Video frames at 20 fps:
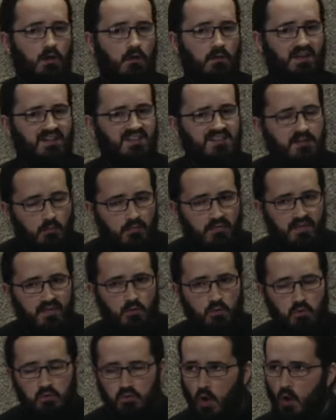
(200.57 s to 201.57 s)
There's
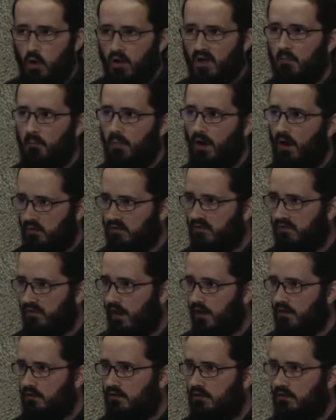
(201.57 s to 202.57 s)
something wrong about
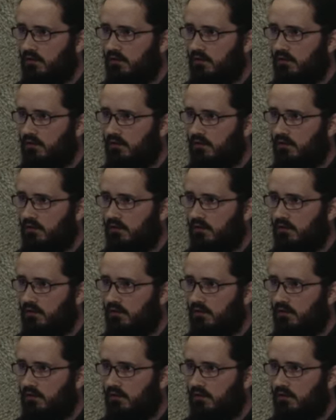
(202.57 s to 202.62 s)
that.